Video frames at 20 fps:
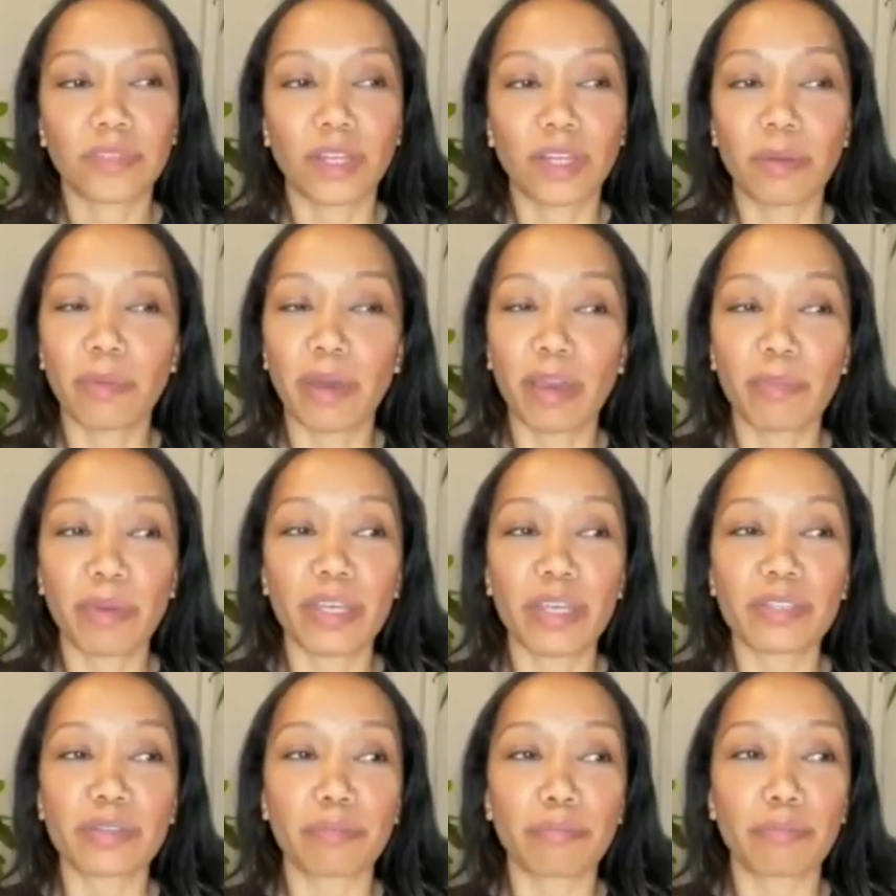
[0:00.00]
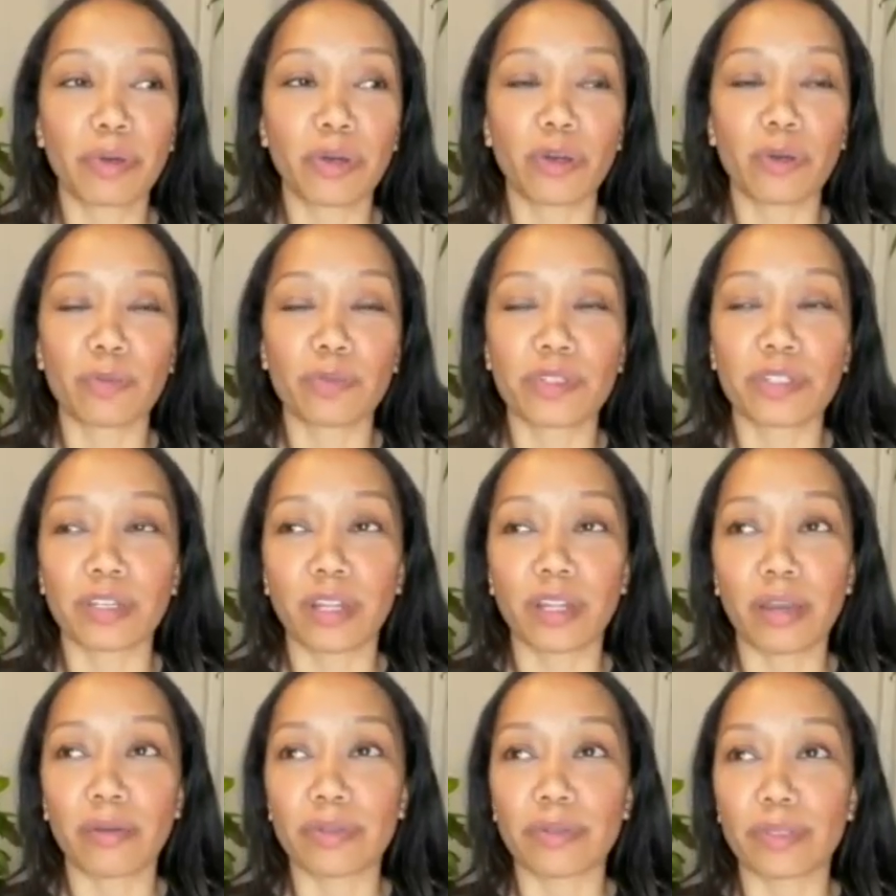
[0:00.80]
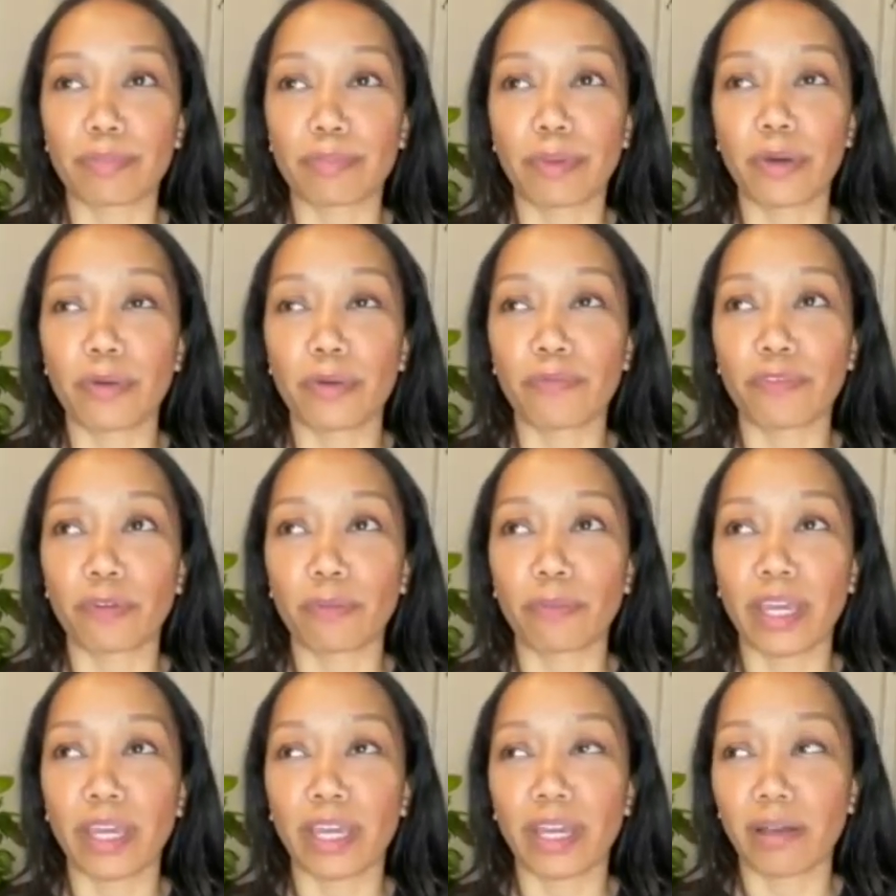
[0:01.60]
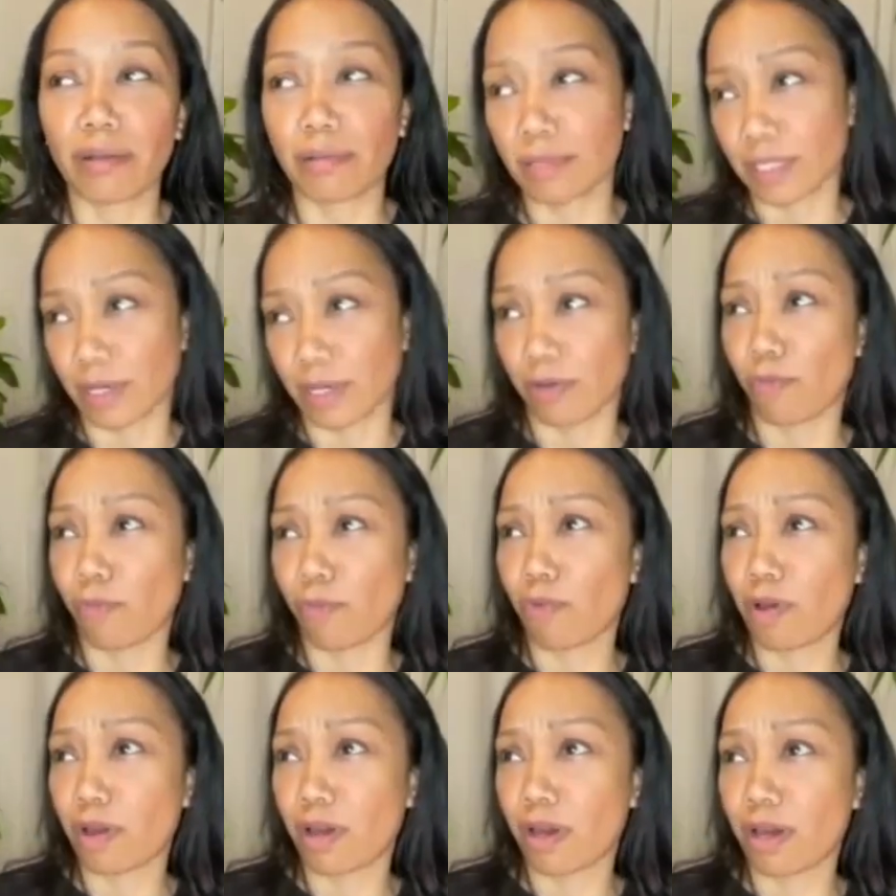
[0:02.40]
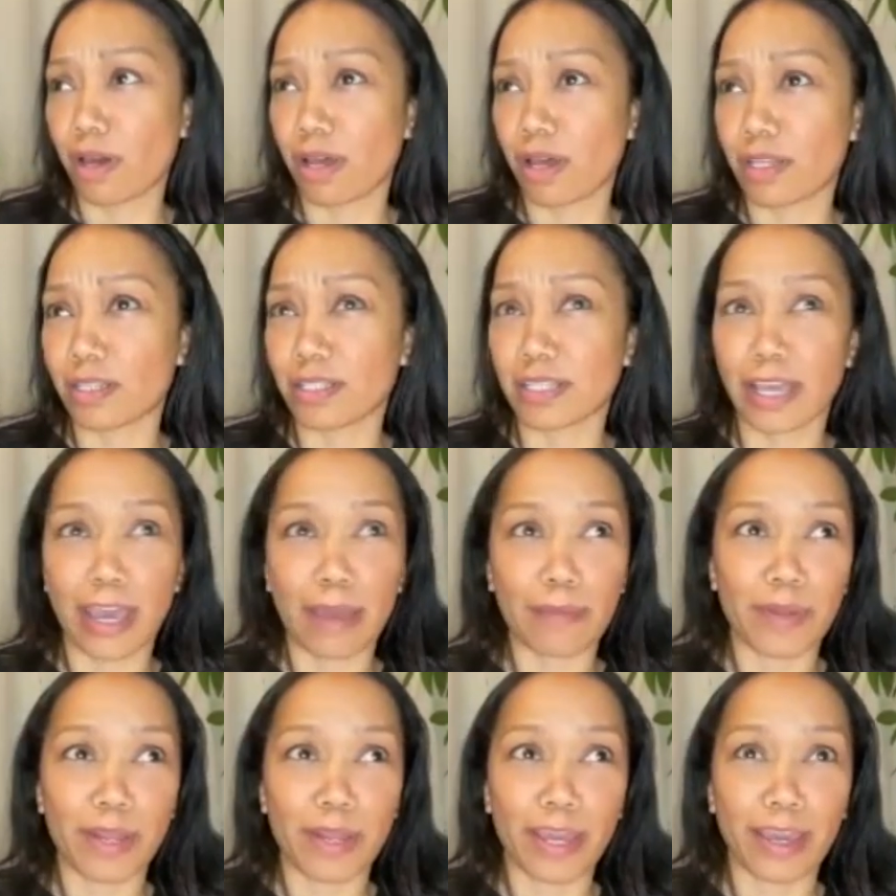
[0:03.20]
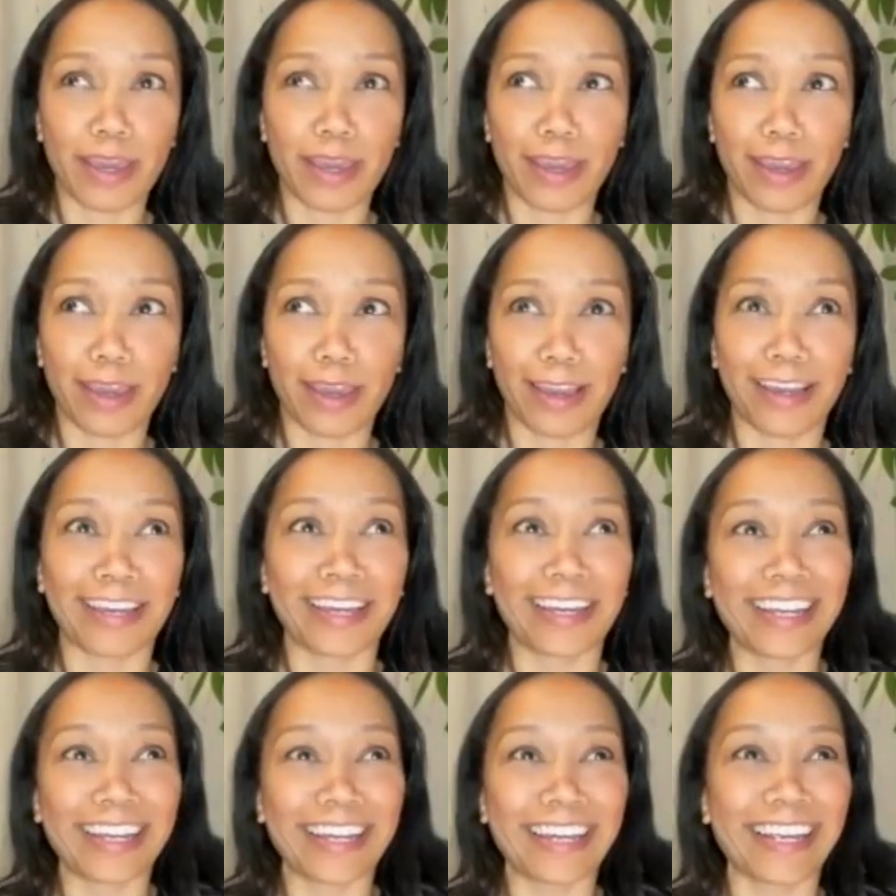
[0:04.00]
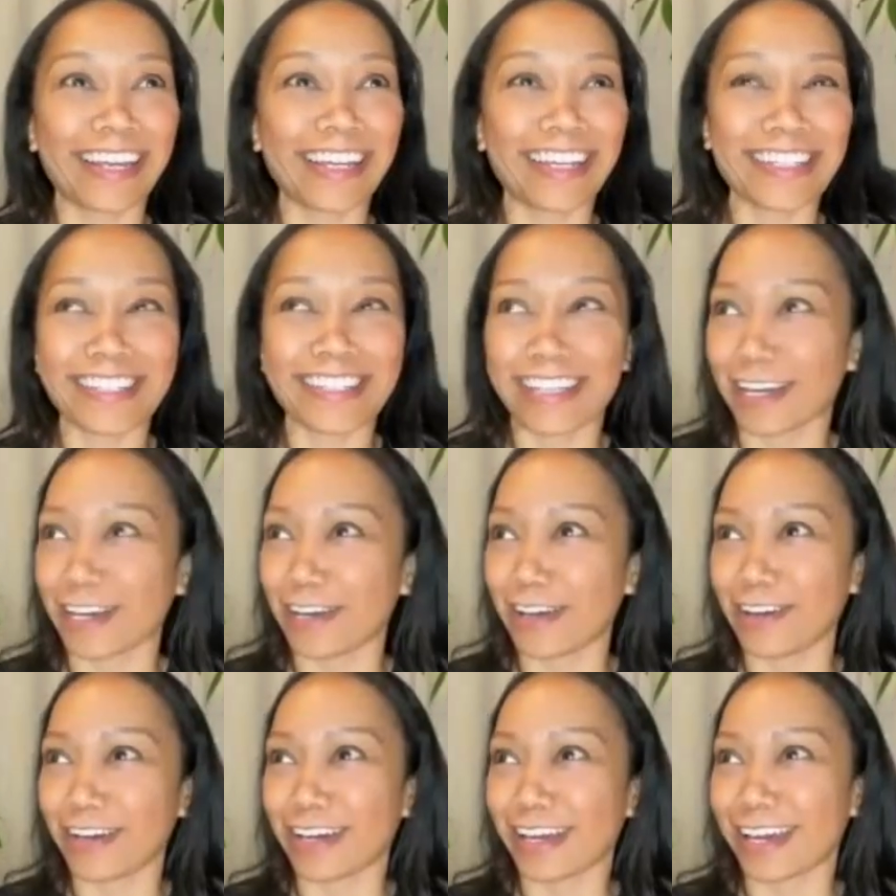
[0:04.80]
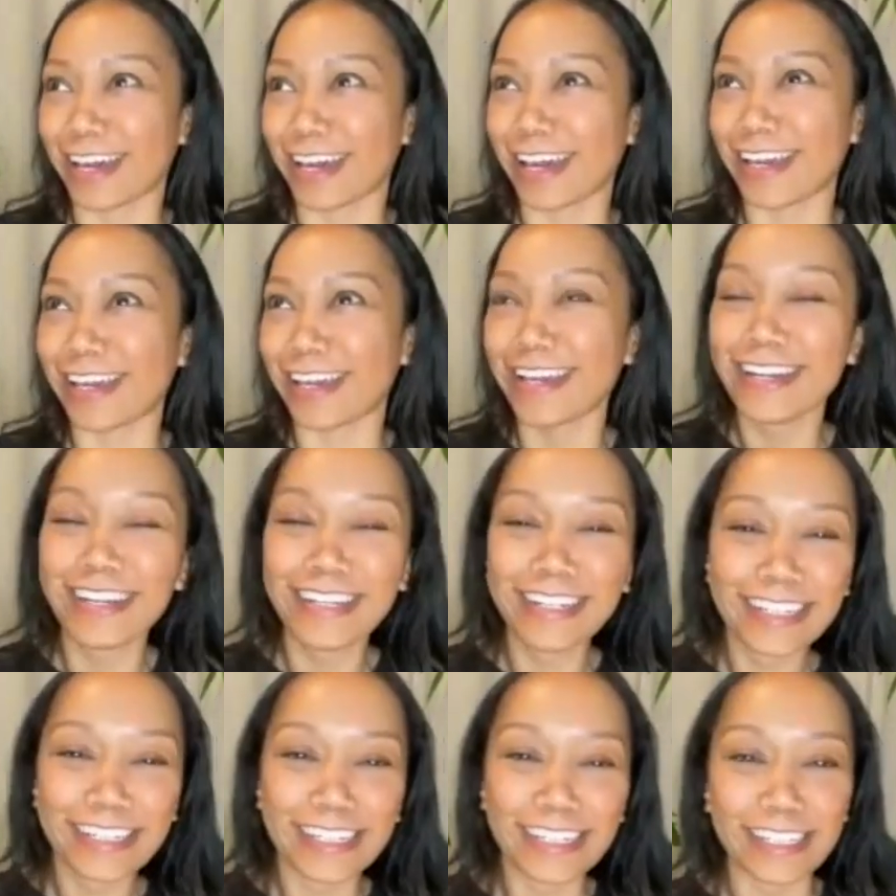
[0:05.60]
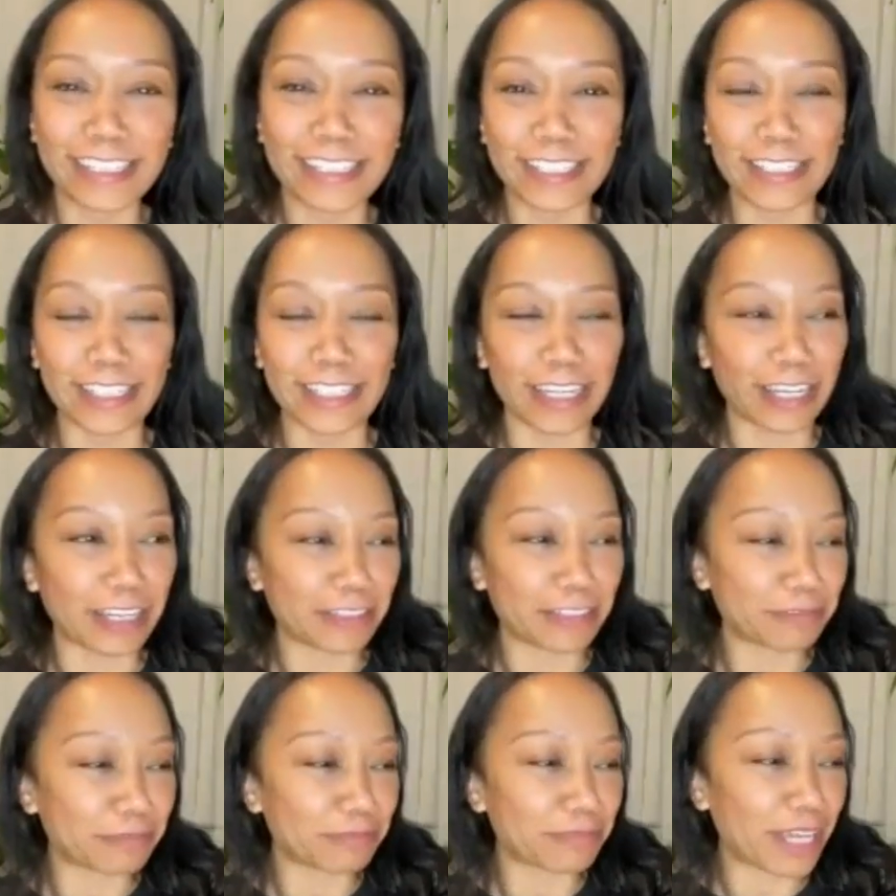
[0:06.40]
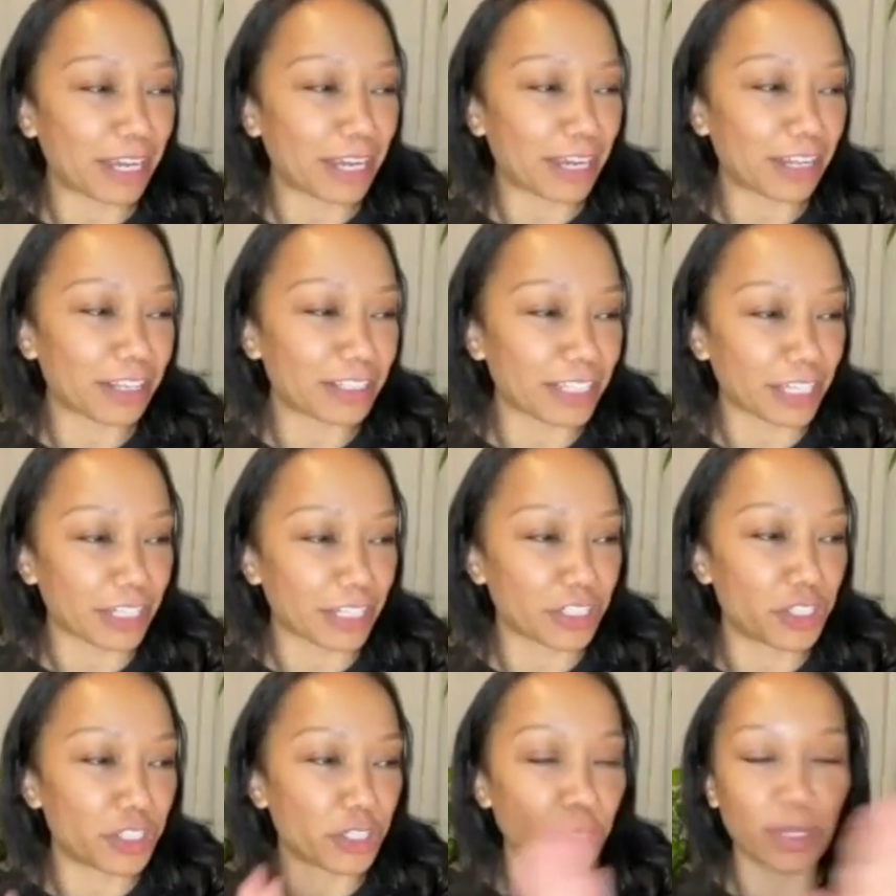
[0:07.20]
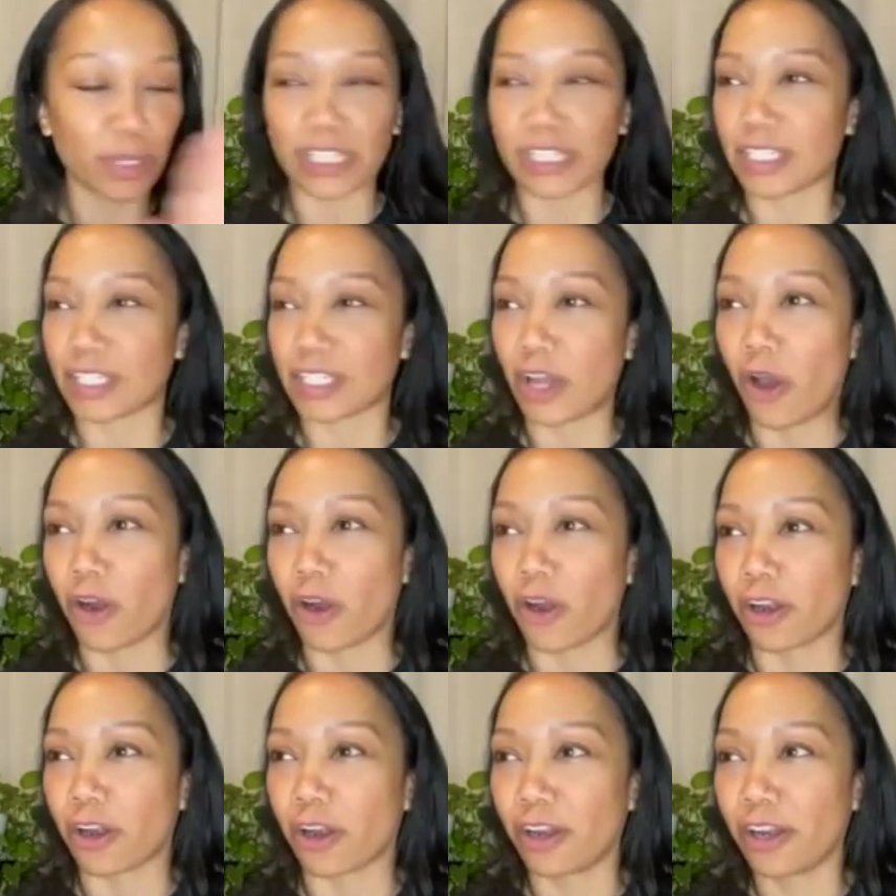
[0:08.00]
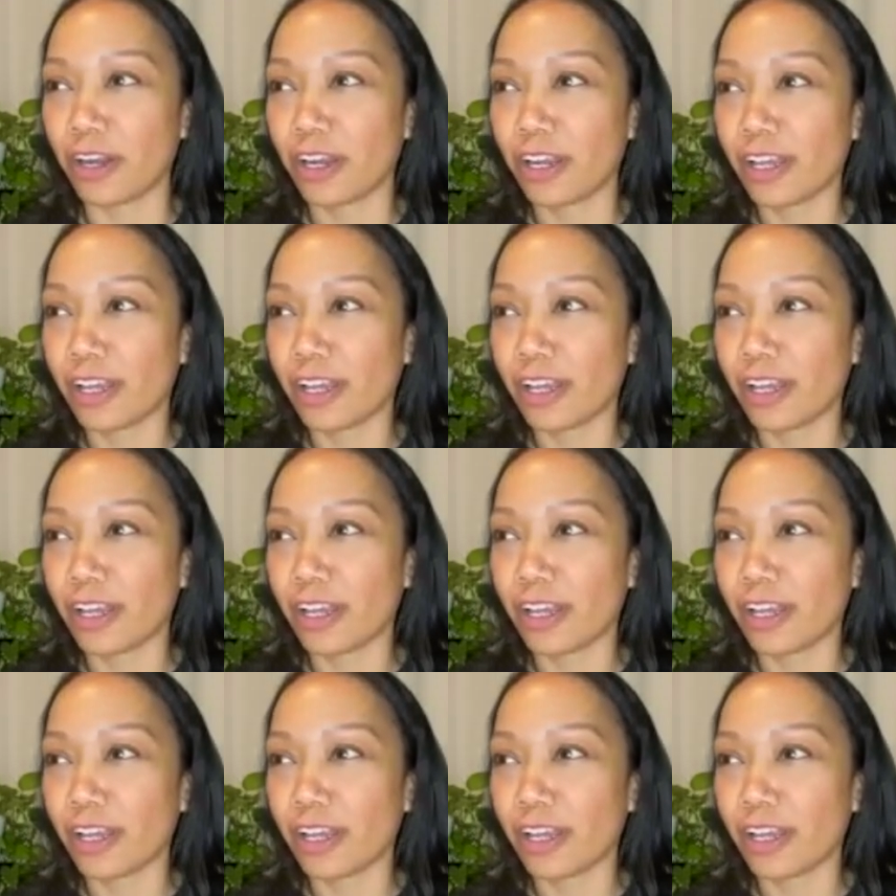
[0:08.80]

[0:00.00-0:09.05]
There might be some booms. Today was a boom for me. I was like, what is happening? I'm like, okay. It's just like, I don't know, it's like a shooting star